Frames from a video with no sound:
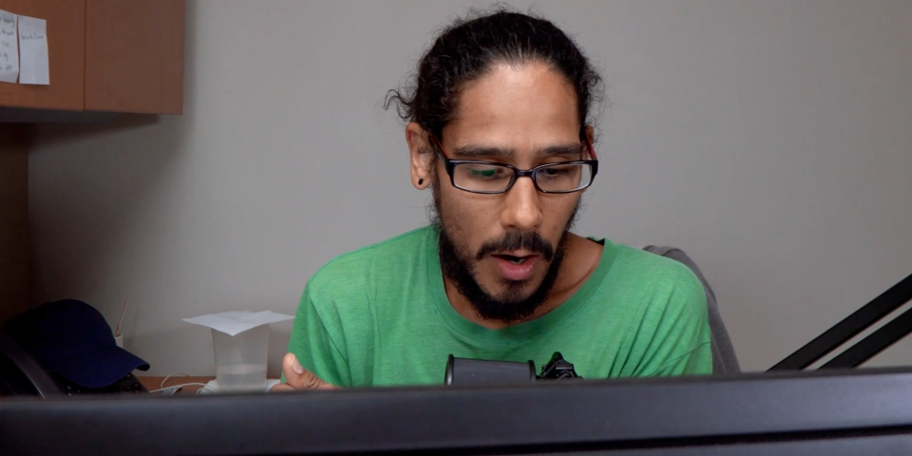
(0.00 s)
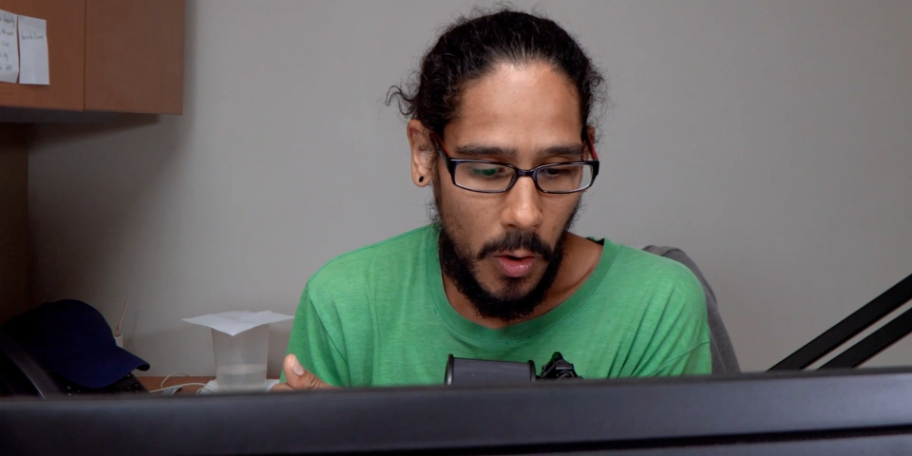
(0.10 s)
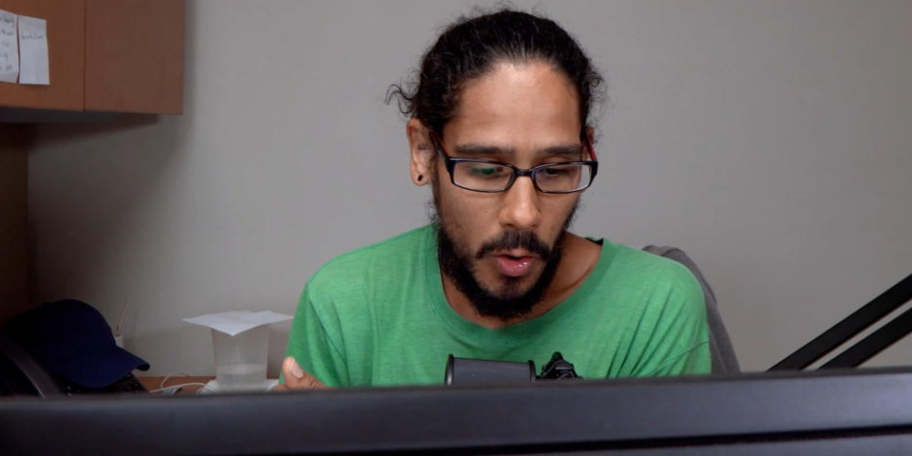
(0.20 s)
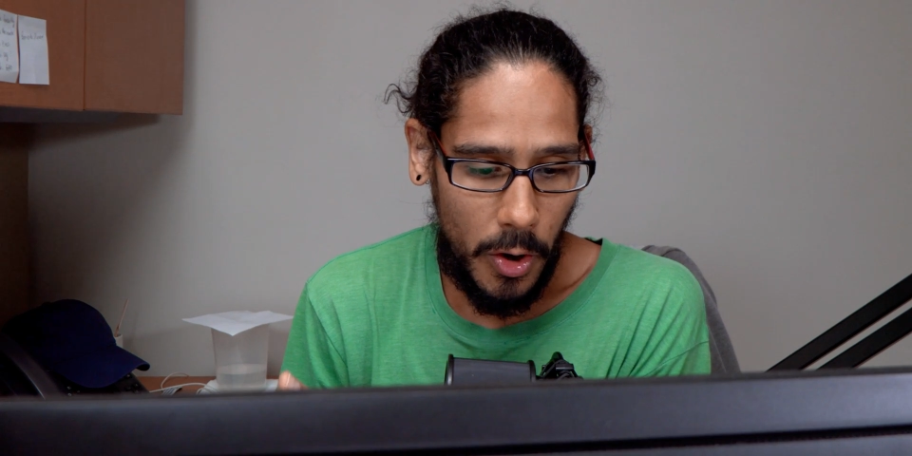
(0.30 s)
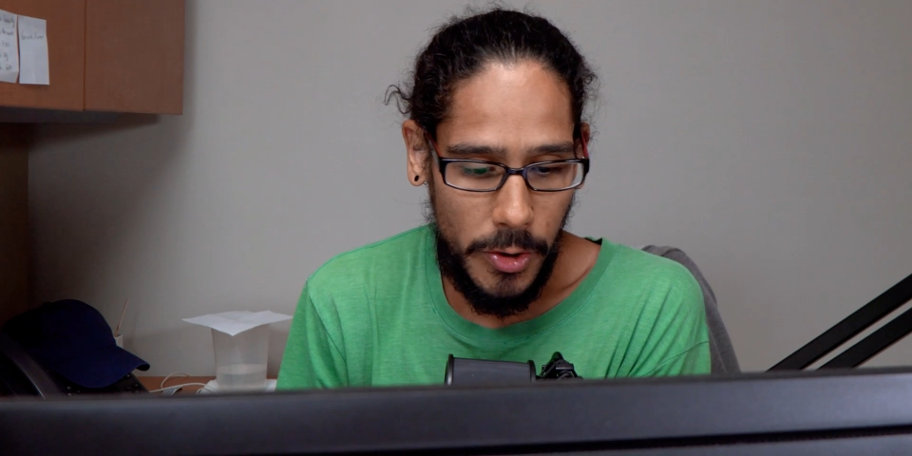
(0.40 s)

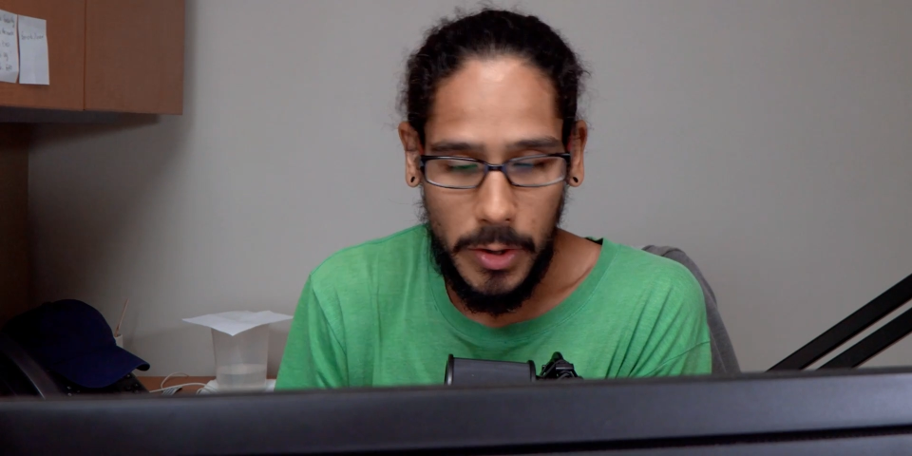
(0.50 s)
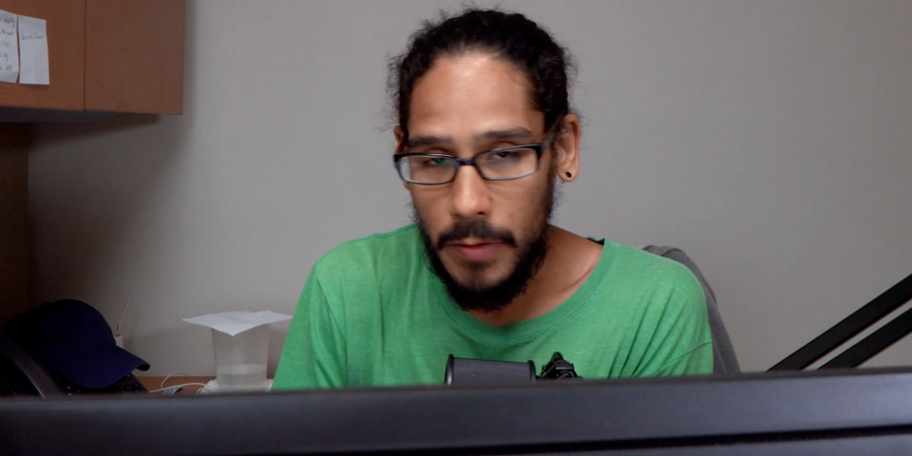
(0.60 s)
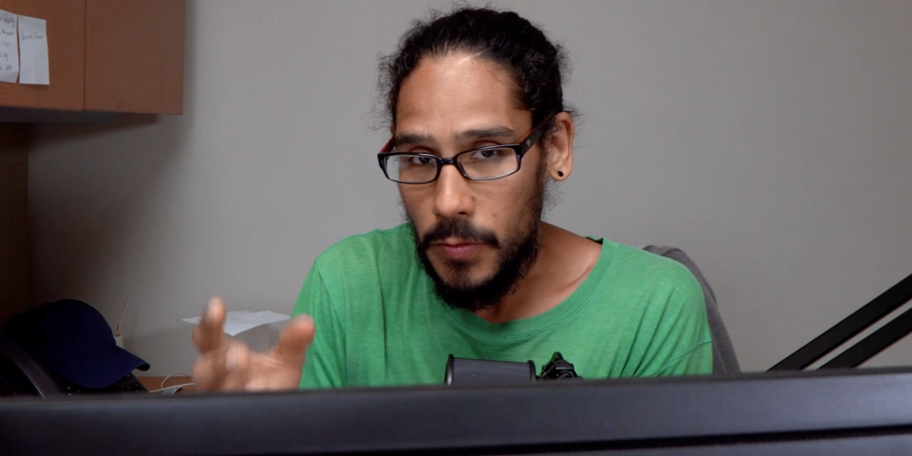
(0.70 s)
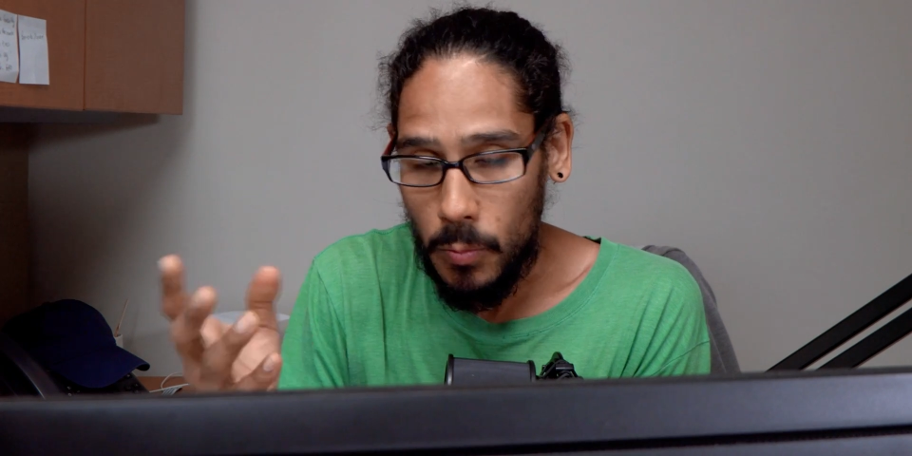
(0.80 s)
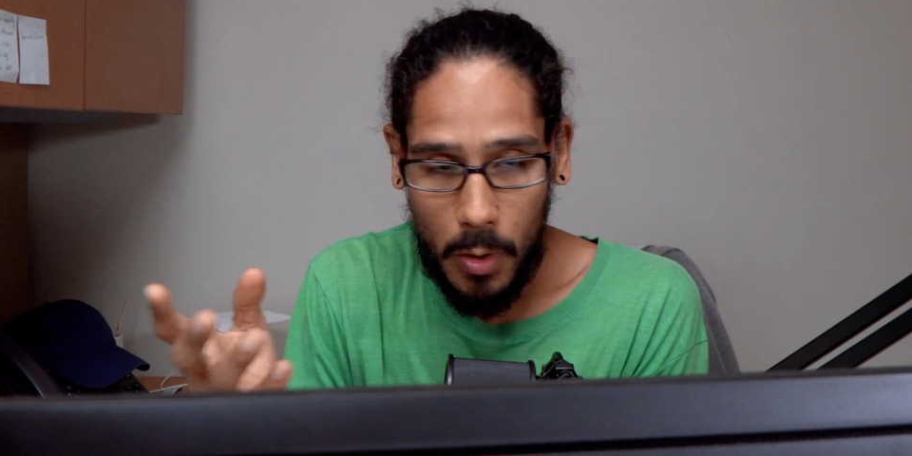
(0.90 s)
Or
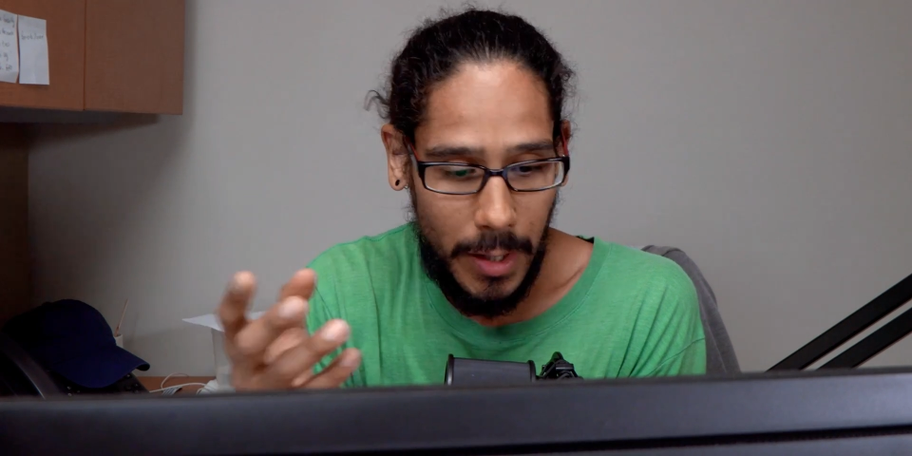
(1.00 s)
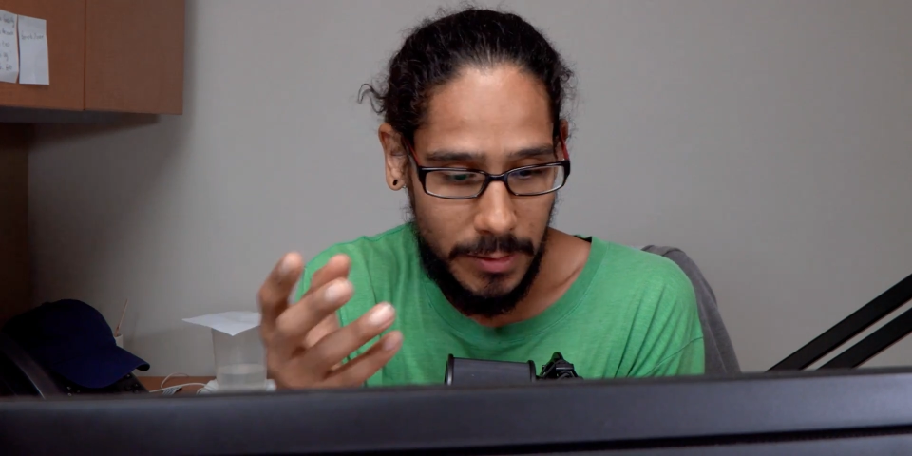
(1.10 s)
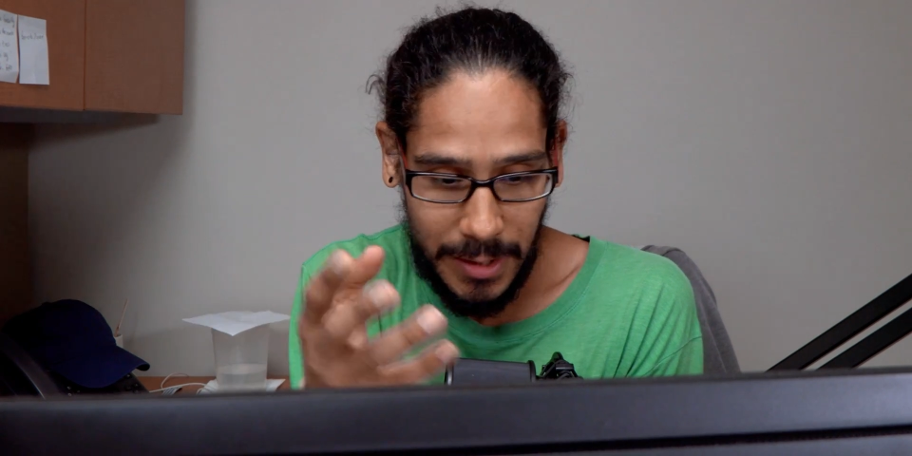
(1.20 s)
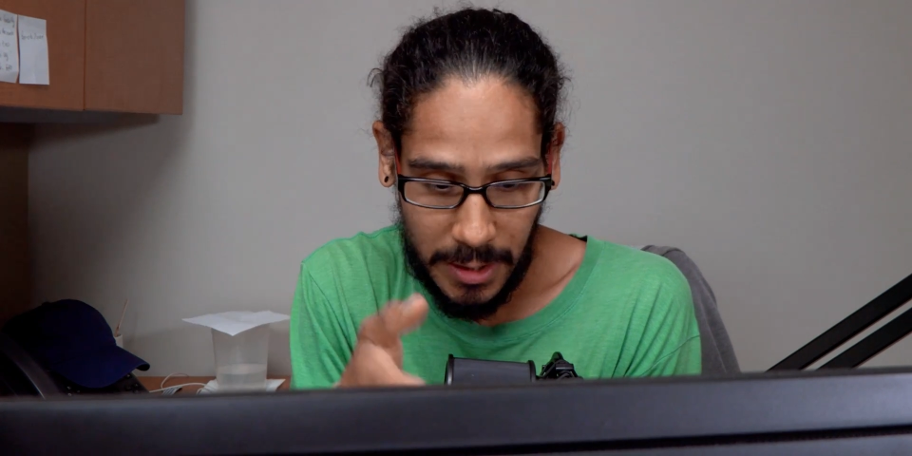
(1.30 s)
if you want,